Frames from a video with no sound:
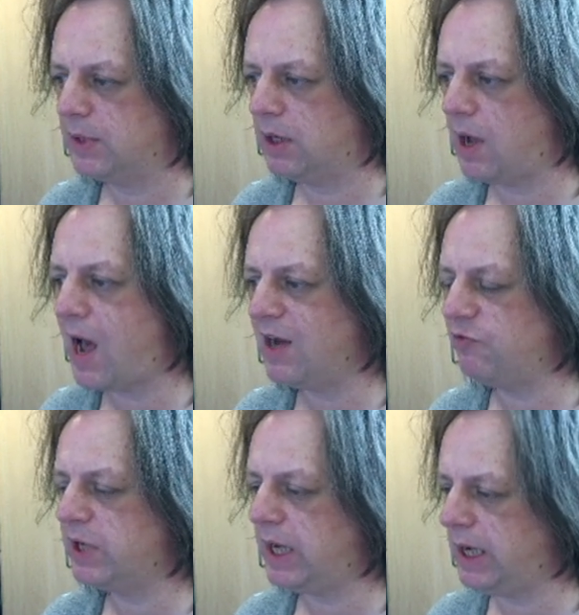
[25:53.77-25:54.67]

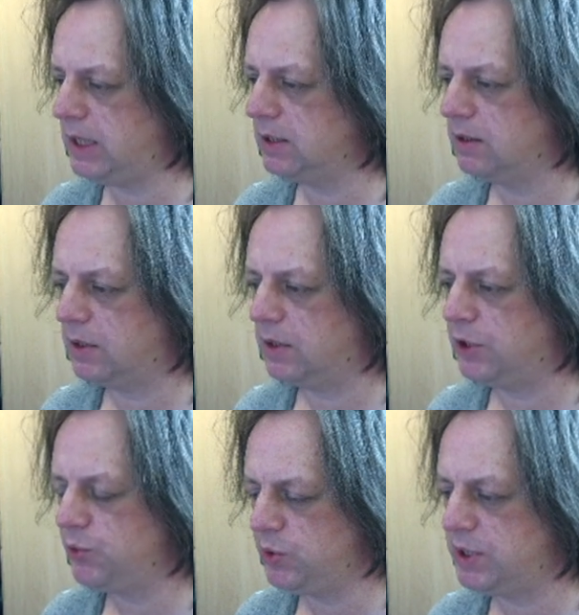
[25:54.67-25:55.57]
advocate
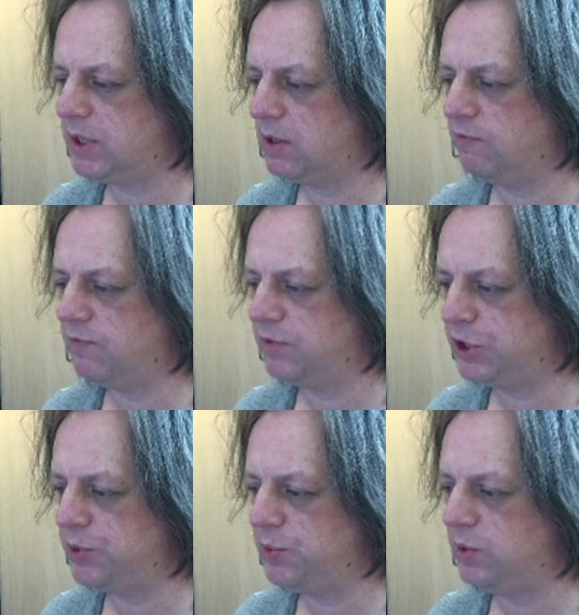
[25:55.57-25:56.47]
use of
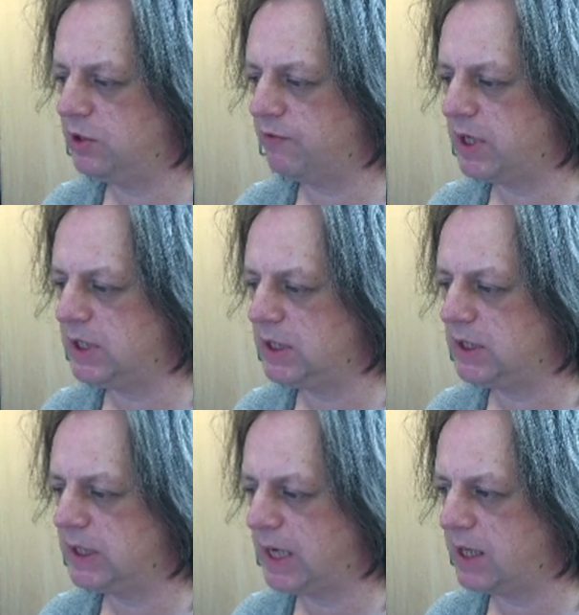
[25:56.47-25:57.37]
two
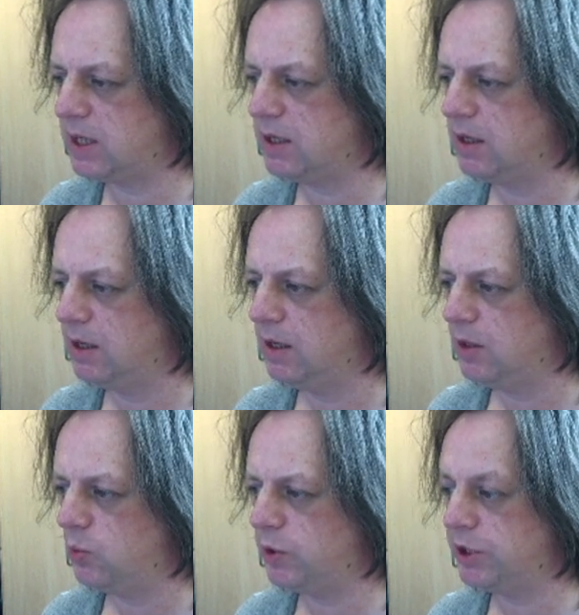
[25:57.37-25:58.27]
devices together
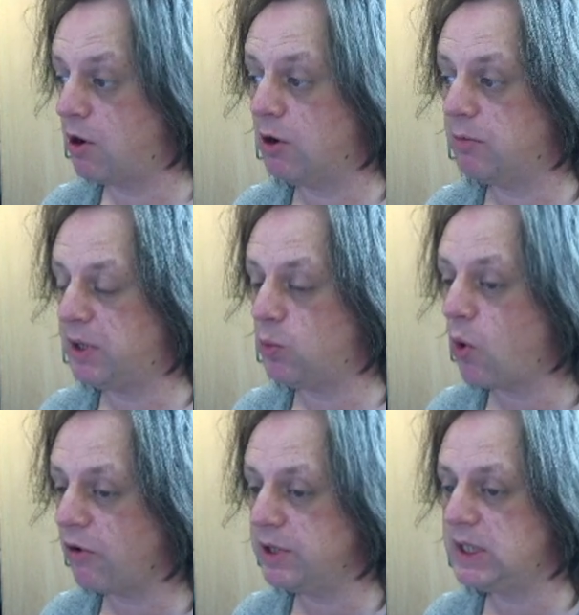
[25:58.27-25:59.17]
which can't be
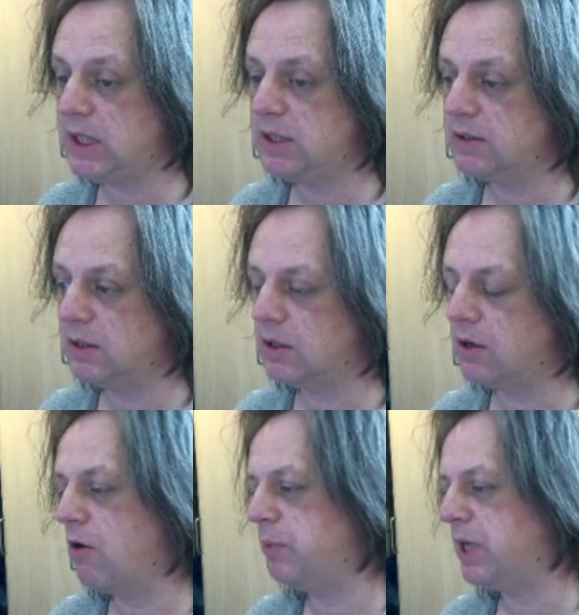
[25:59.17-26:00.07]
warranted and can't be